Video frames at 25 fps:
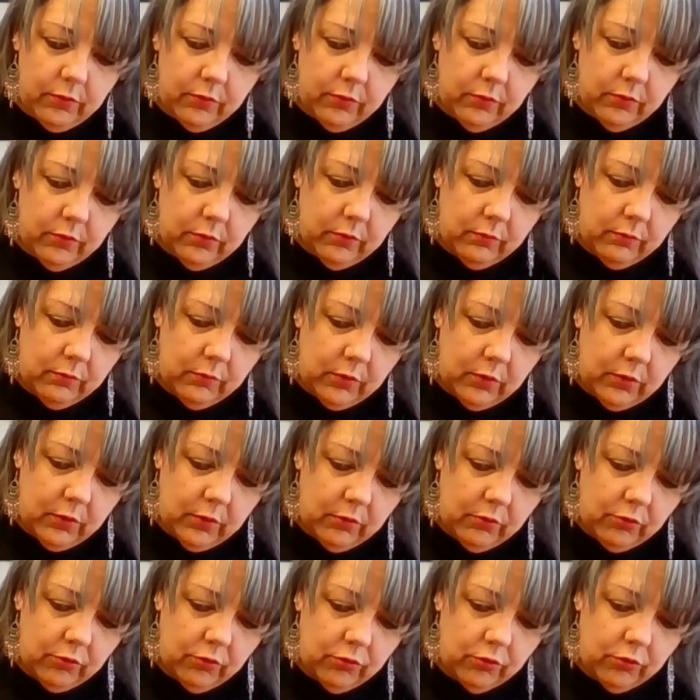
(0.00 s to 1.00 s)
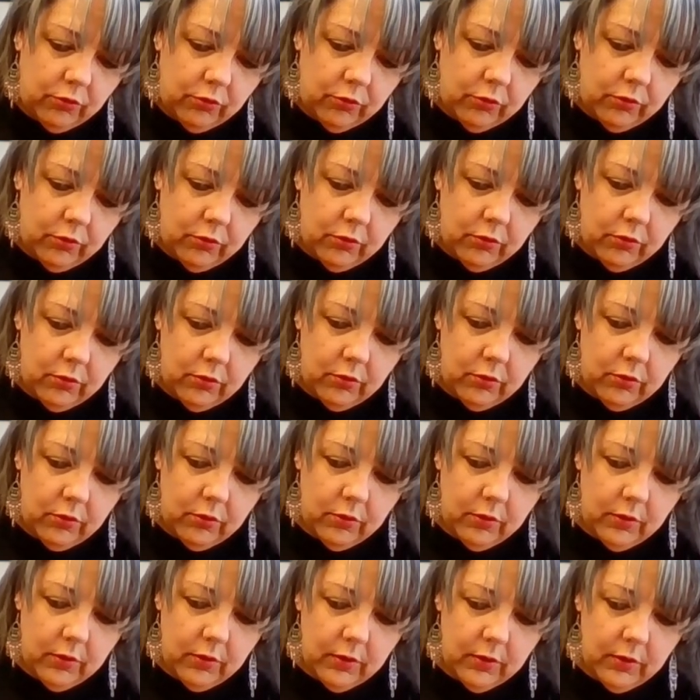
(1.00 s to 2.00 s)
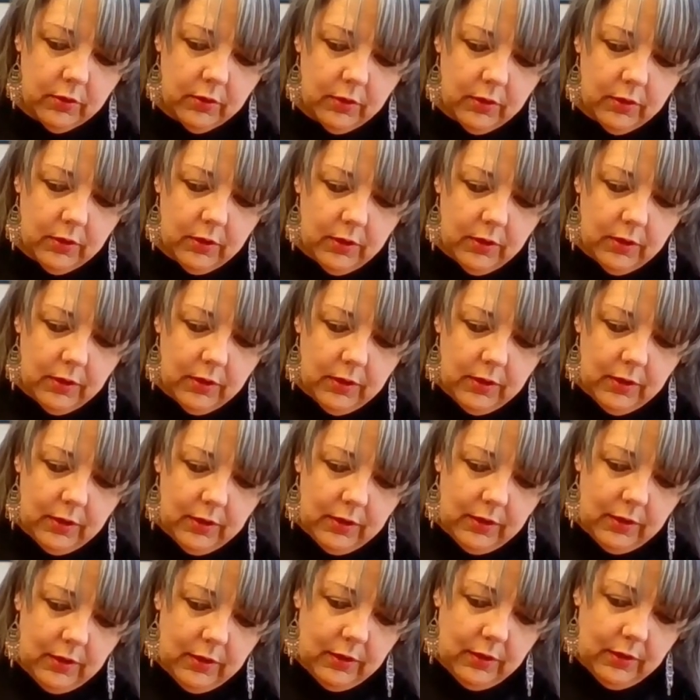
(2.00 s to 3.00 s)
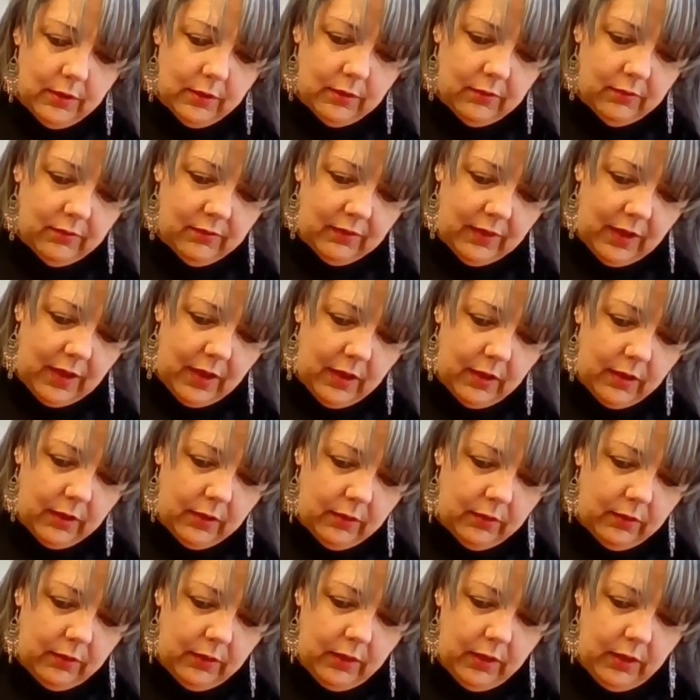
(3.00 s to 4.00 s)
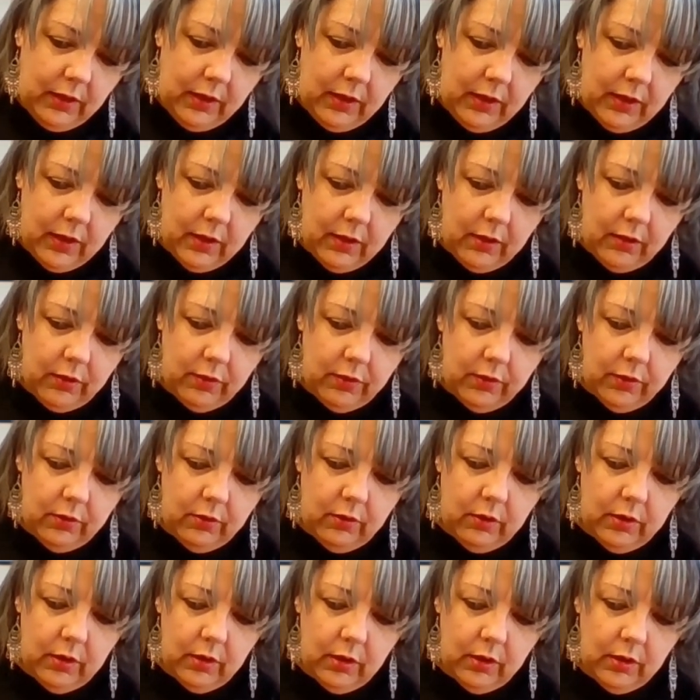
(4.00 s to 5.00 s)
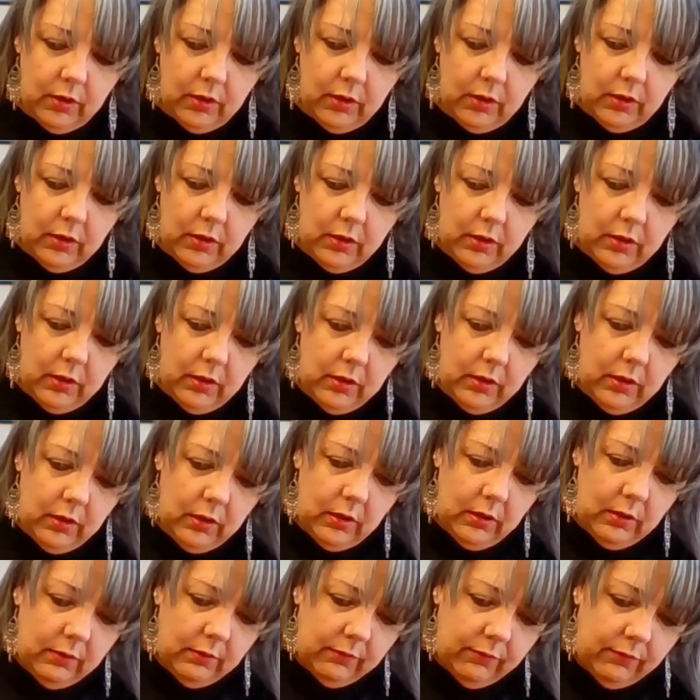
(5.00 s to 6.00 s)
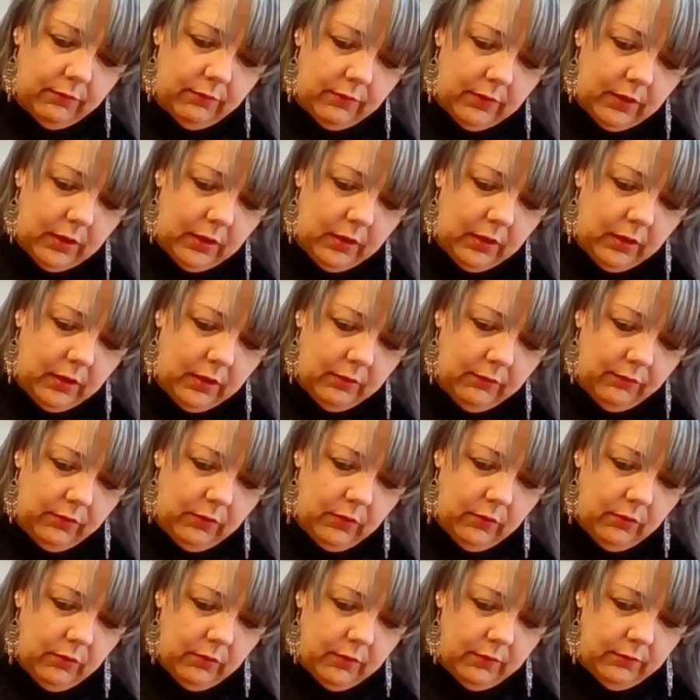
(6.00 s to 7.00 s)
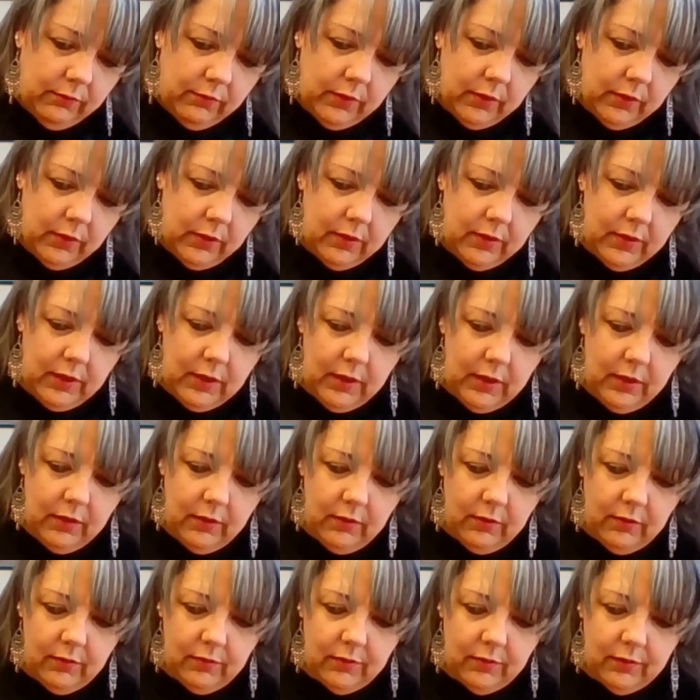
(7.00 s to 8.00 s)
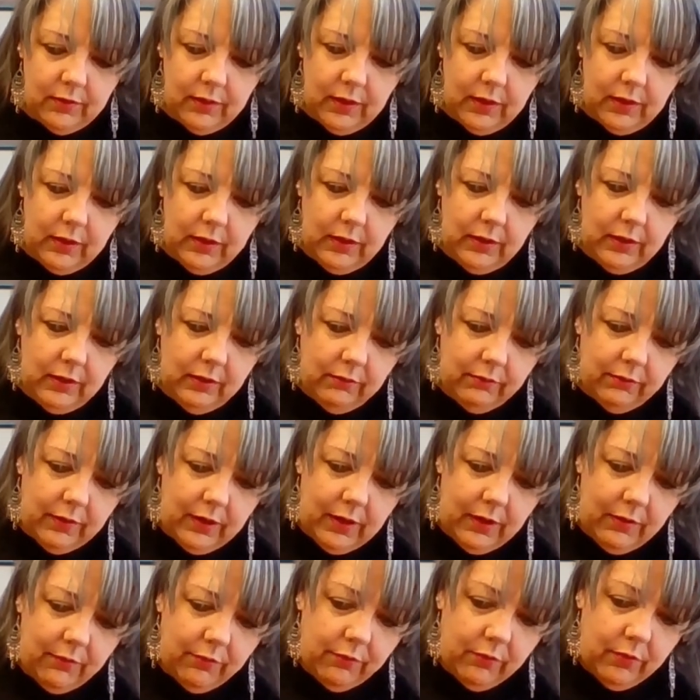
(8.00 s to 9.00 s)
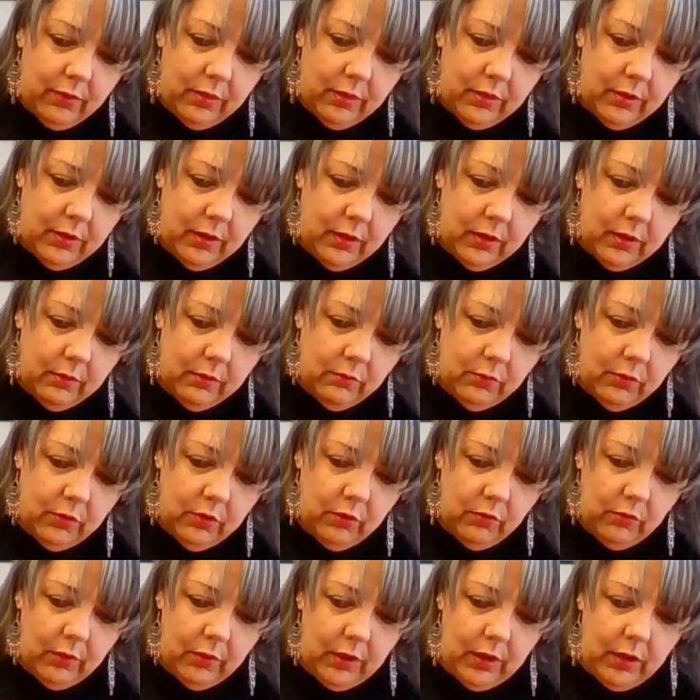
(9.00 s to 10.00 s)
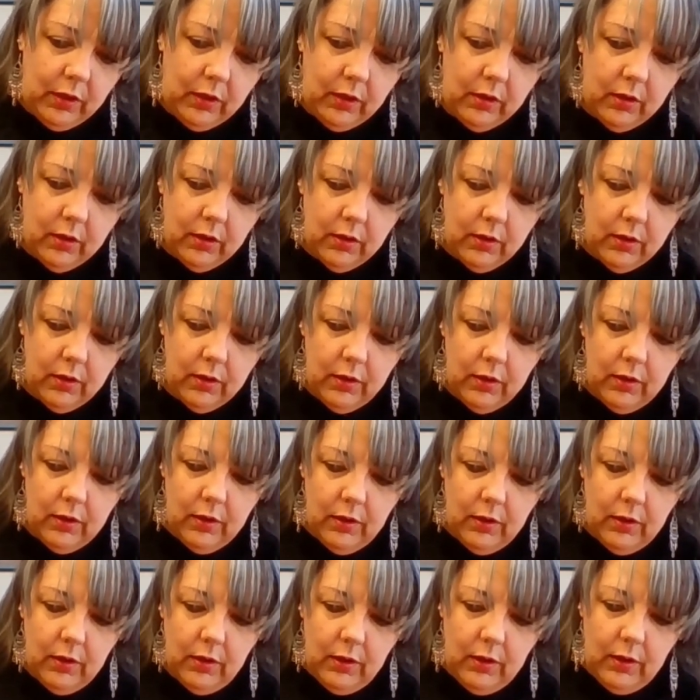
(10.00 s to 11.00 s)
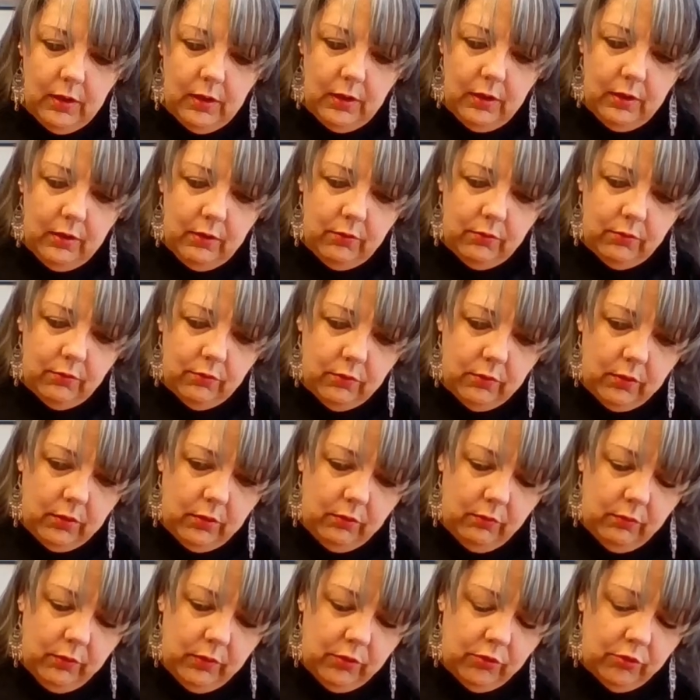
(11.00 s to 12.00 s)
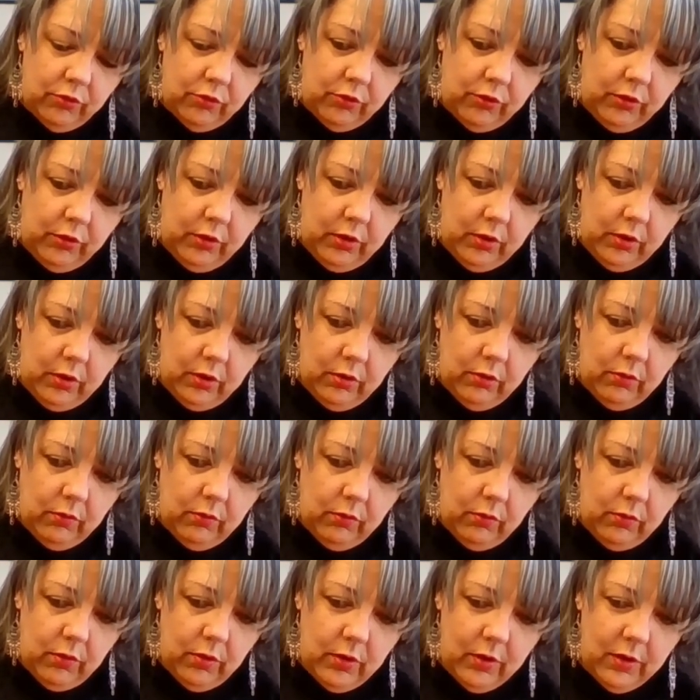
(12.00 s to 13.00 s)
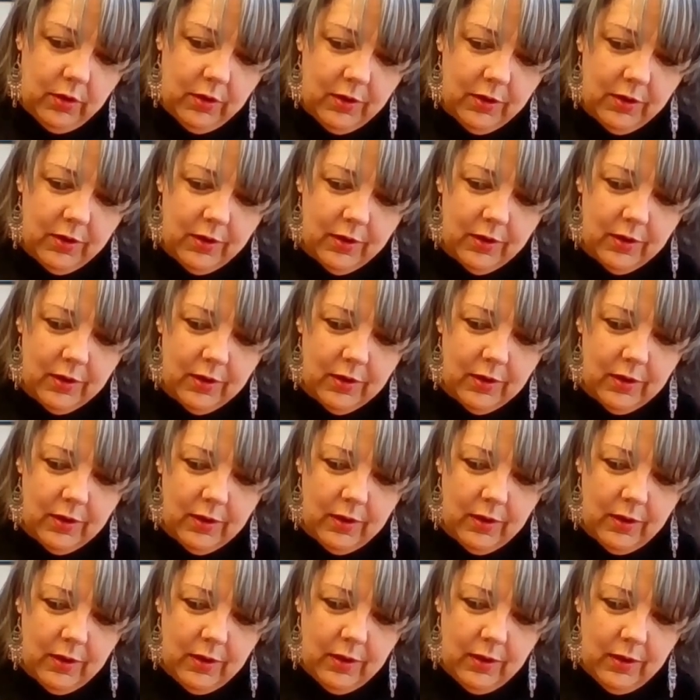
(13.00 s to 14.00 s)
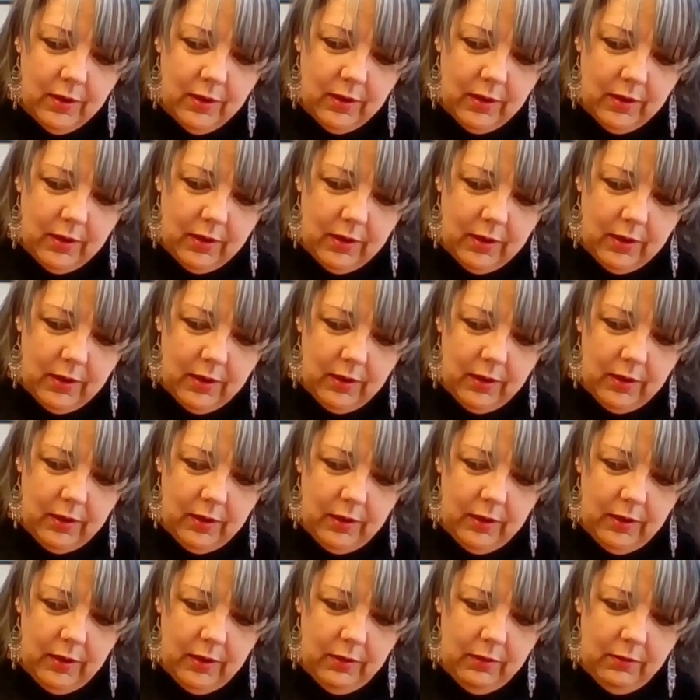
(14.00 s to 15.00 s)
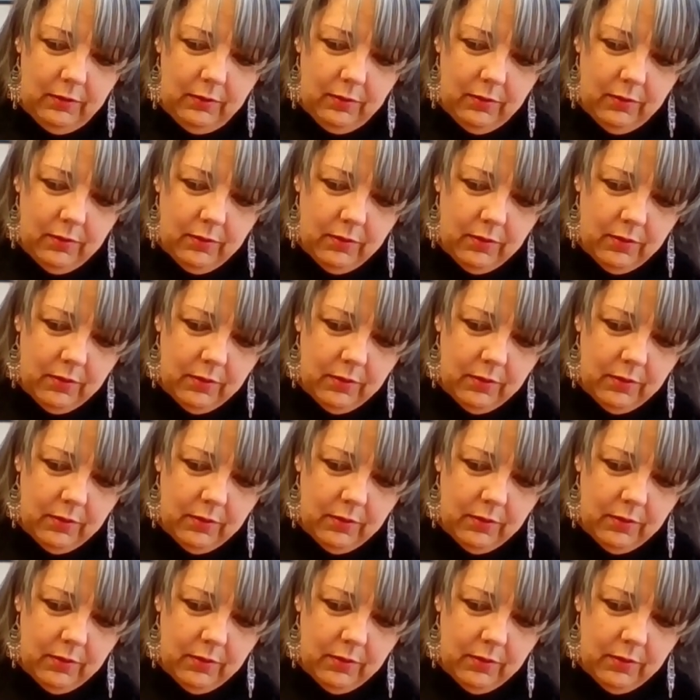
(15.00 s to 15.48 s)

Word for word: so I'm not sure exactly how they're done, if any of you have done these, and if everything I'm doing is wrong, which, you know, I